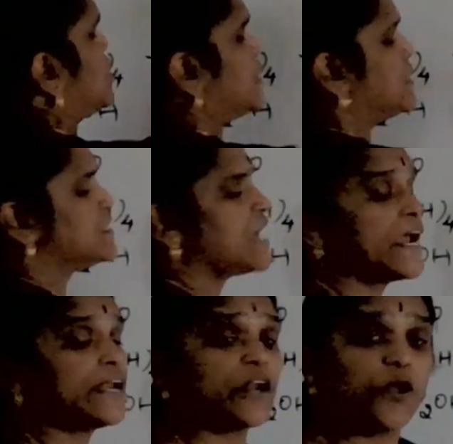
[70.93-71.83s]
that is
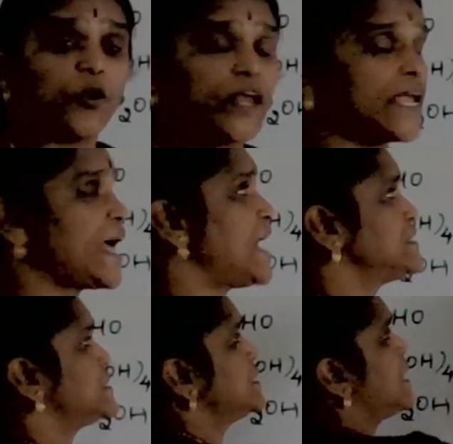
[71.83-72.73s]
hydroiodic
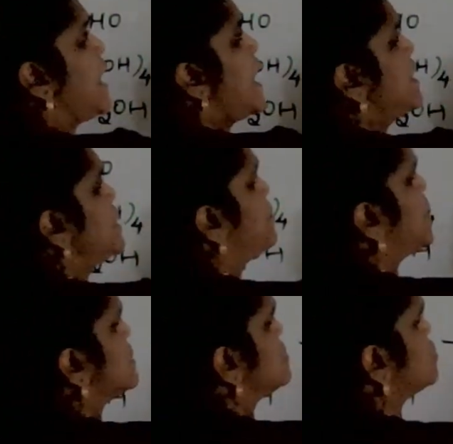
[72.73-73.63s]
acid in the
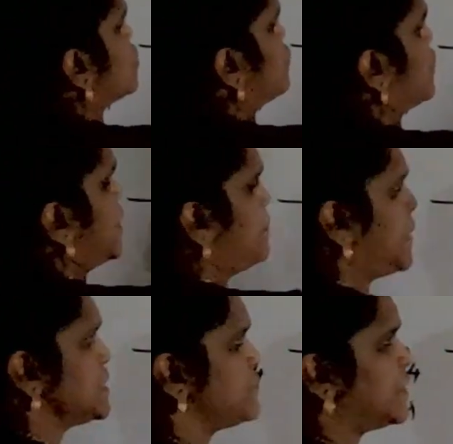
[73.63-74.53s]
presence of red
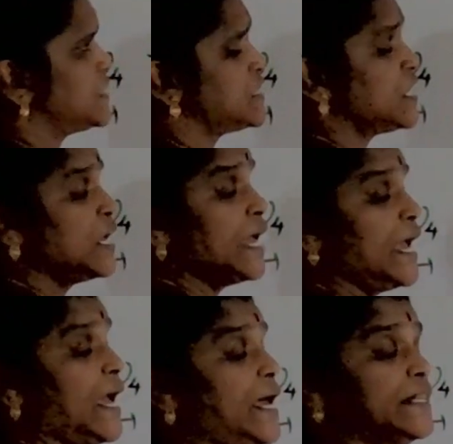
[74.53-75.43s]
phosphorus.
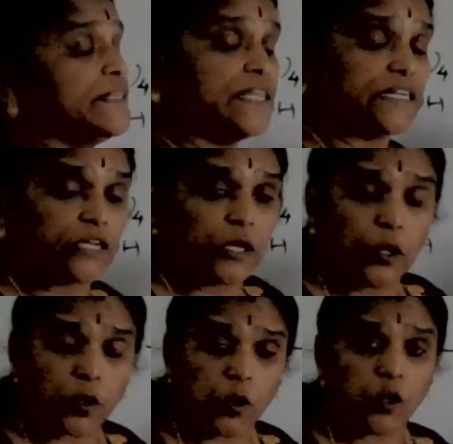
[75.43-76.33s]
The
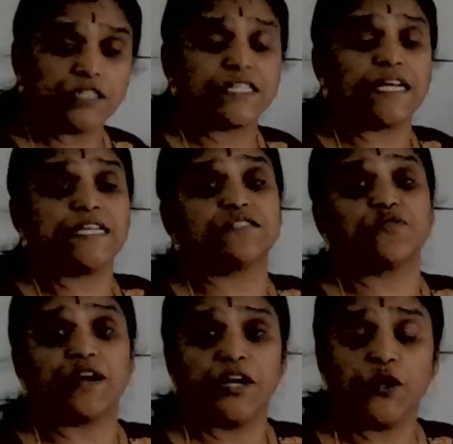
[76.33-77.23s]
glucose is
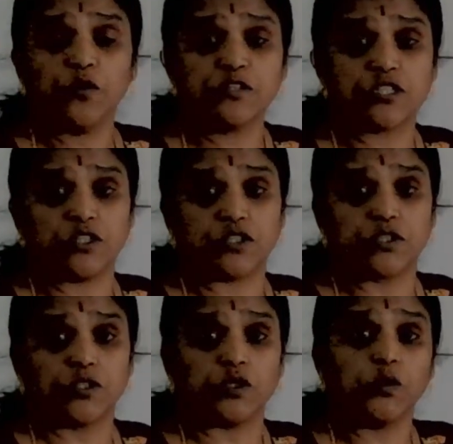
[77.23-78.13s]
reduced
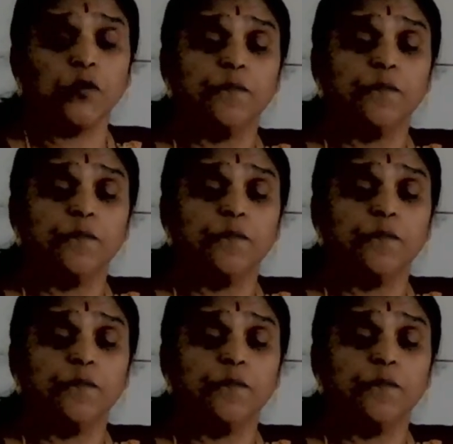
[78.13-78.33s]
to